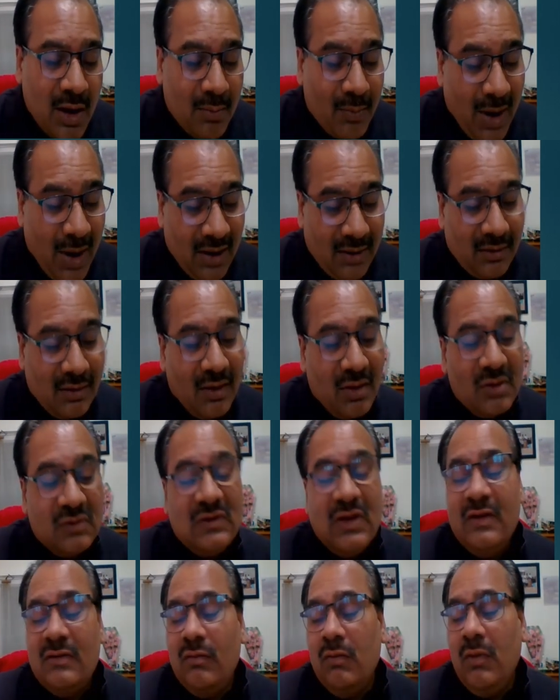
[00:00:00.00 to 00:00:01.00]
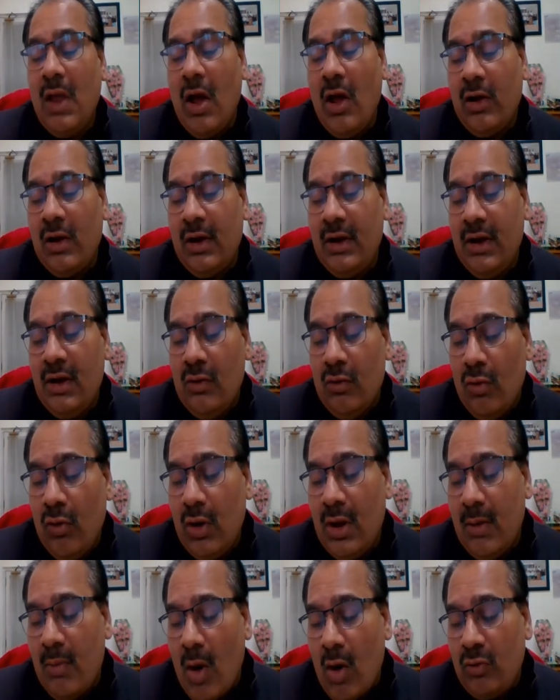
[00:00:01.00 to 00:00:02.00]
But since we already know
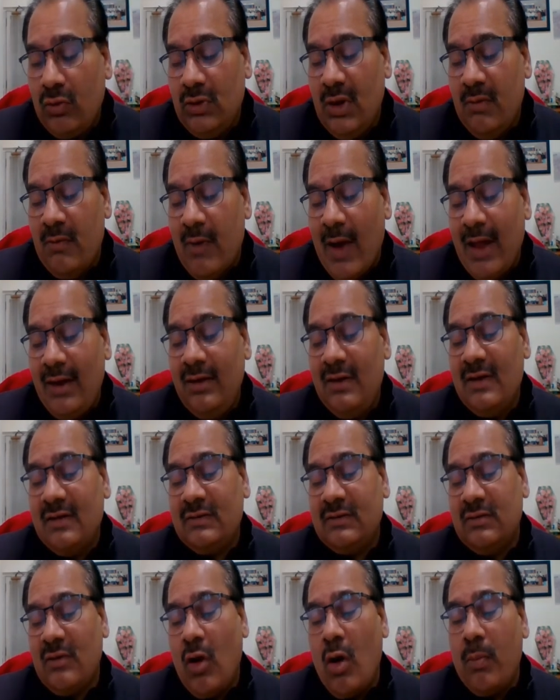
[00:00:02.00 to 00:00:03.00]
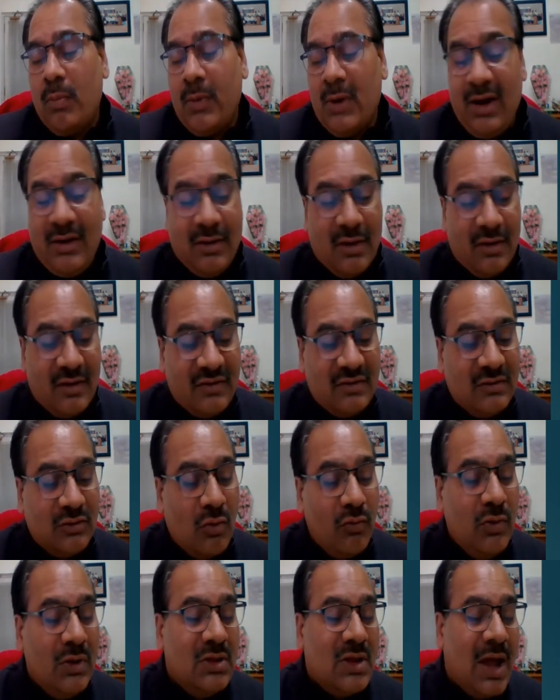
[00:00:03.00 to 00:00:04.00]
about the various operators, so
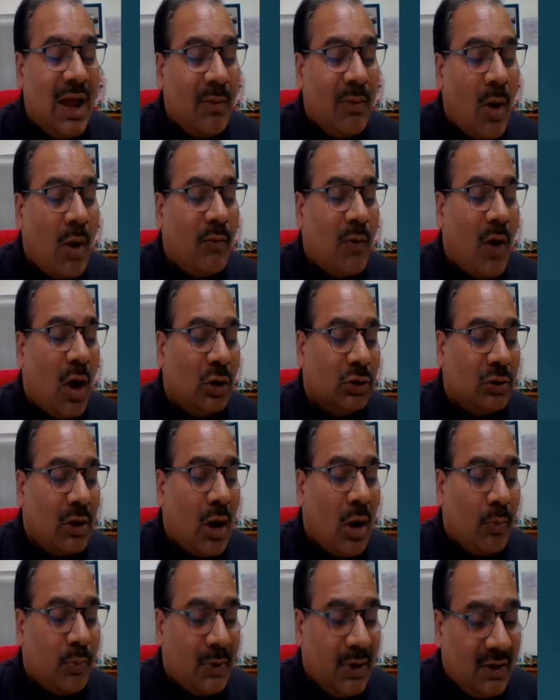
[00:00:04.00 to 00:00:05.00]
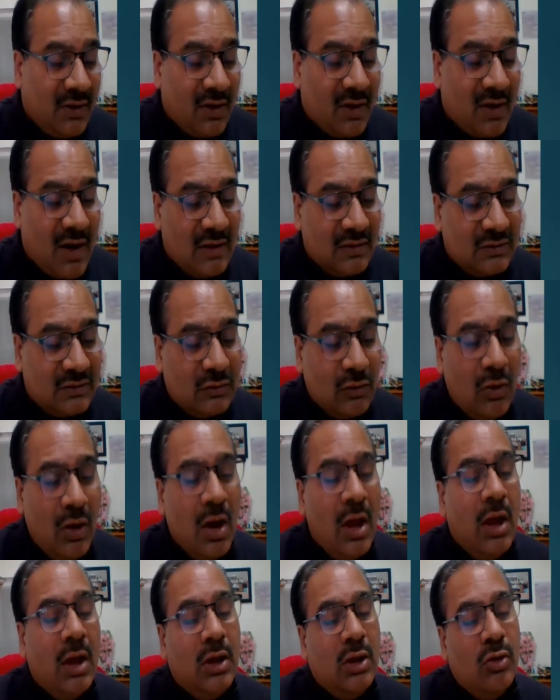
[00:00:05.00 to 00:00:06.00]
with the help of operator also,
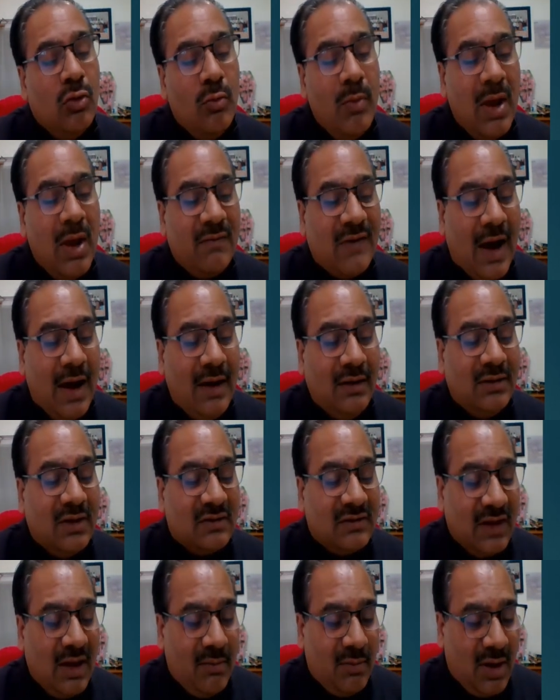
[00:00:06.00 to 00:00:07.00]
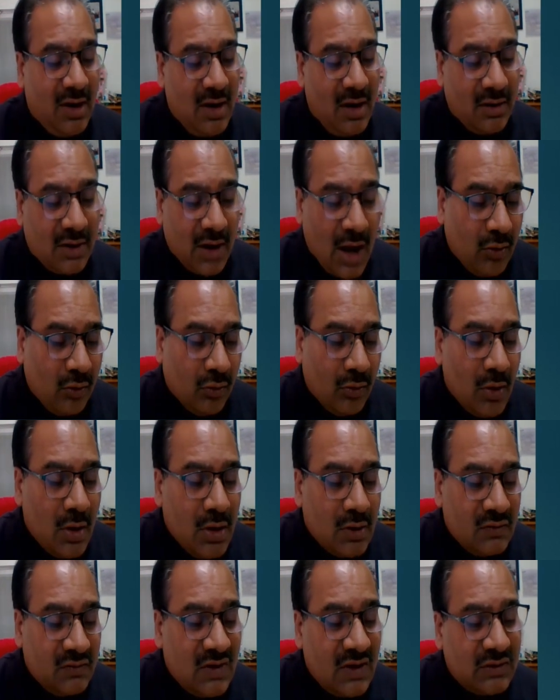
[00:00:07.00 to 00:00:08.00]
you may find the same result. How?
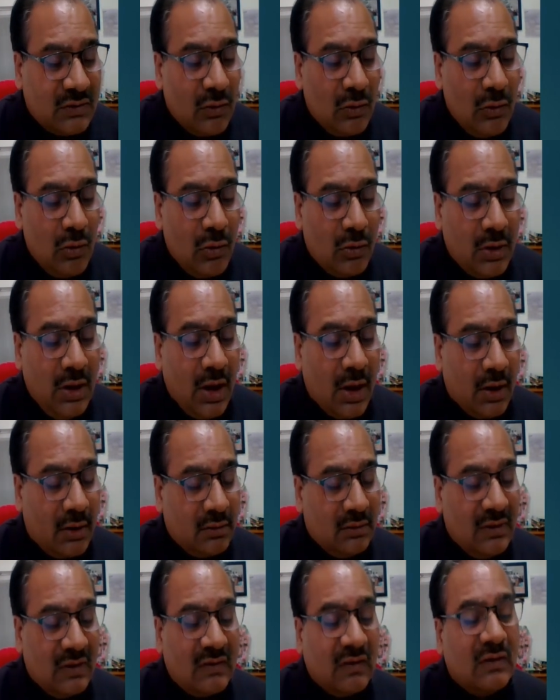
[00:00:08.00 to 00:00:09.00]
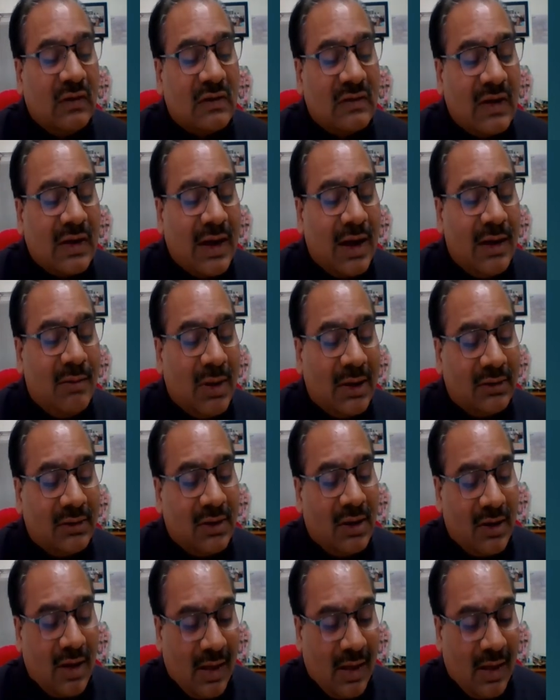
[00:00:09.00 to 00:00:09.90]
Just you look here. This is the second method.